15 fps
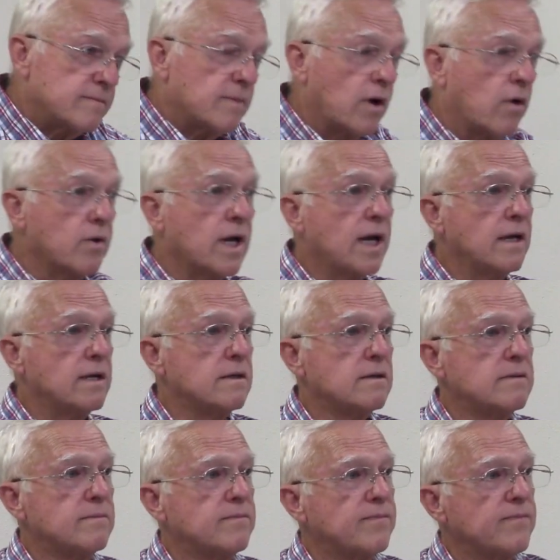Okay.
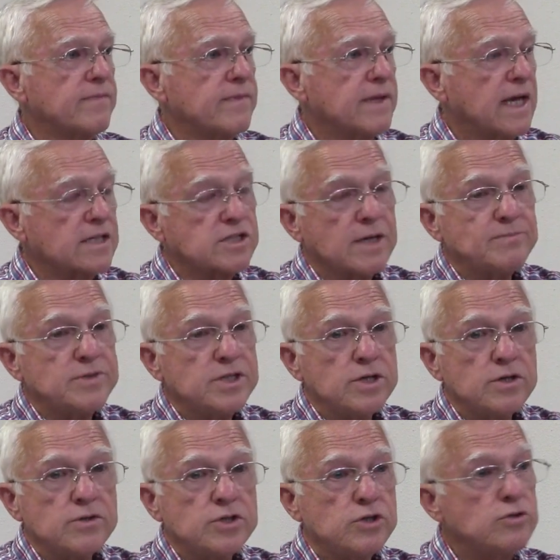That's up to
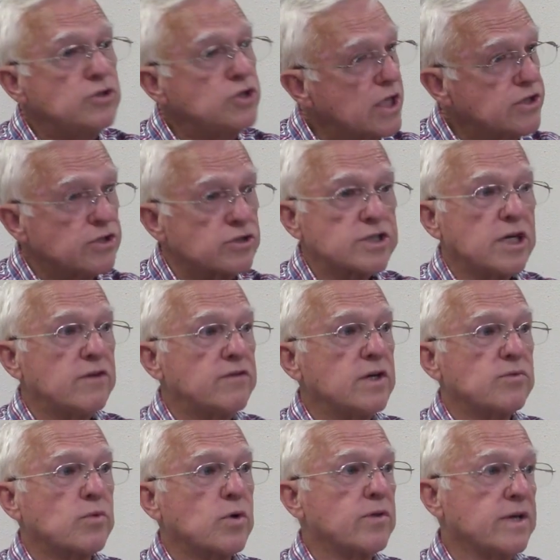you. You judge yourself
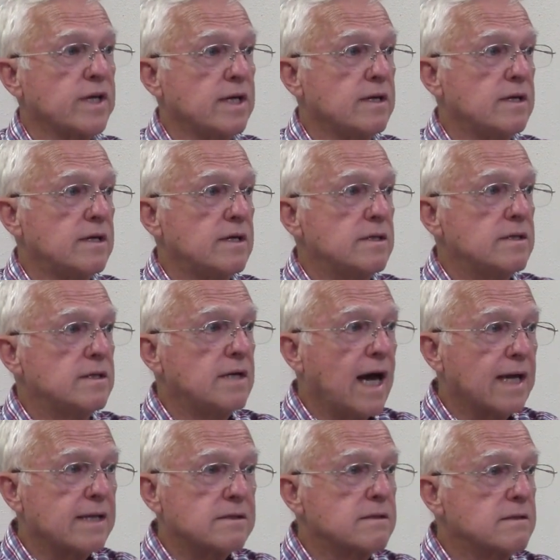unworthy.
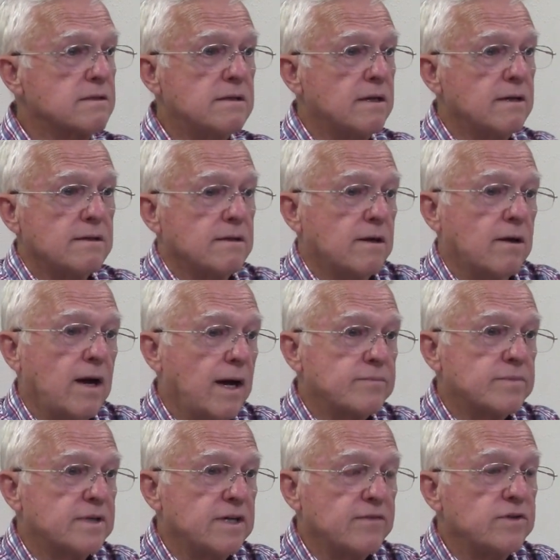Not, uh, you know,
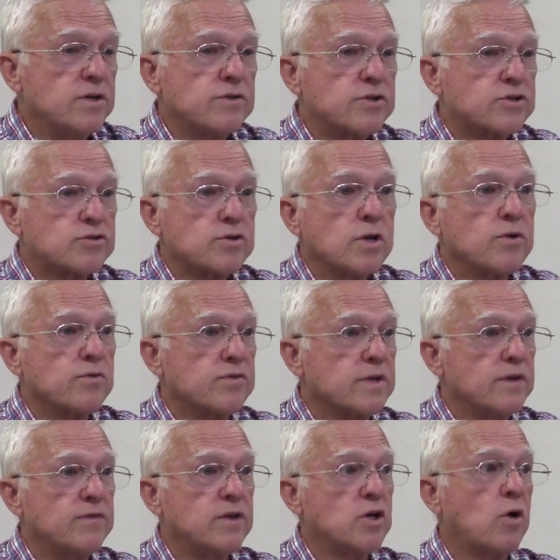I'm giving you the truth. And
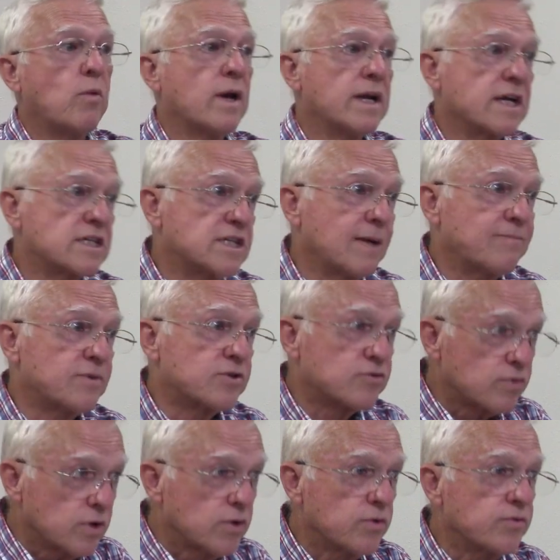if you don't want to accept the
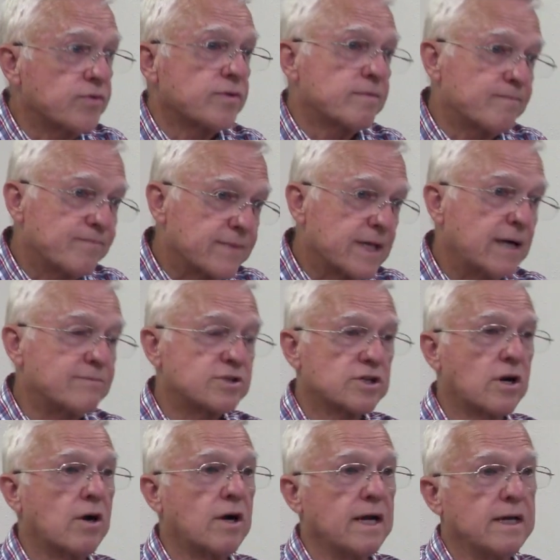truth, I'm
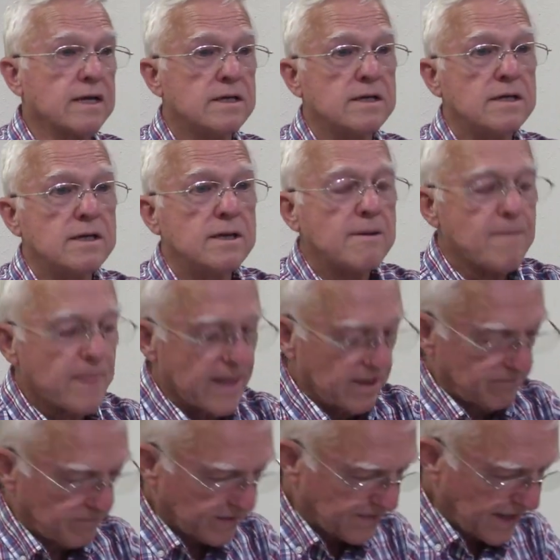sorry.
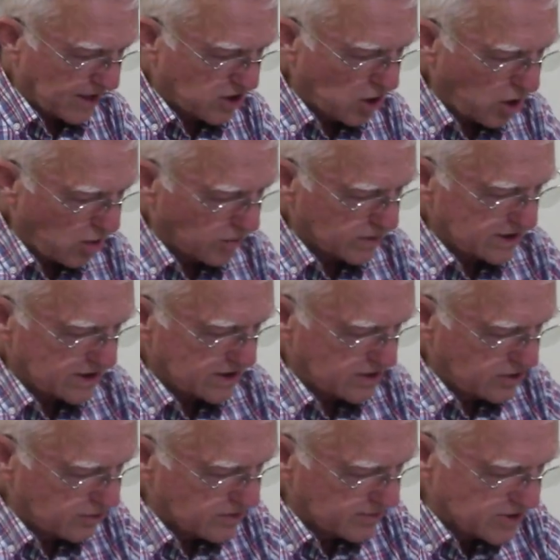But they go
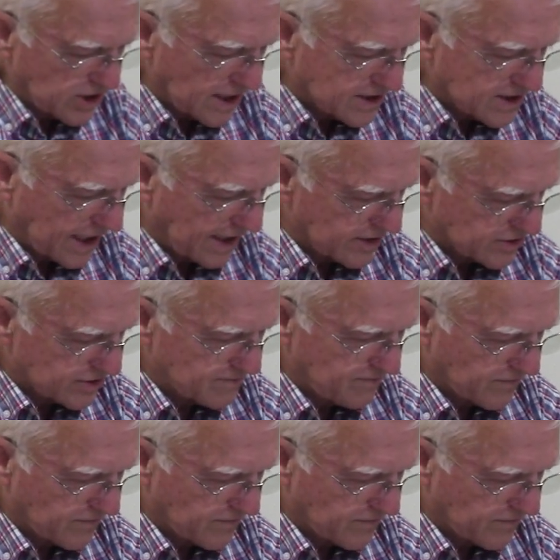to the Gentiles.